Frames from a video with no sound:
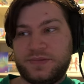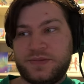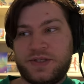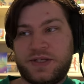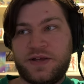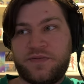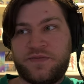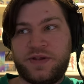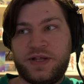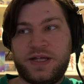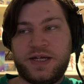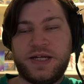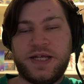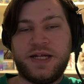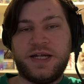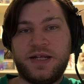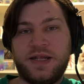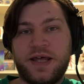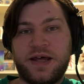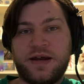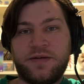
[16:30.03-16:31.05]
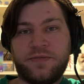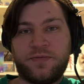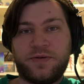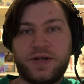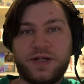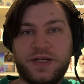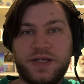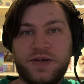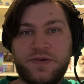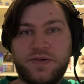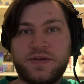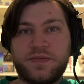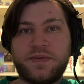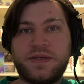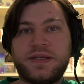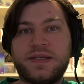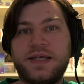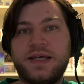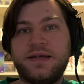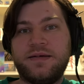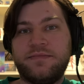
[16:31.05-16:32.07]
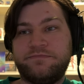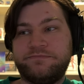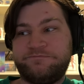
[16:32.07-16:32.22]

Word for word: definitely needed that upgrade to USB C.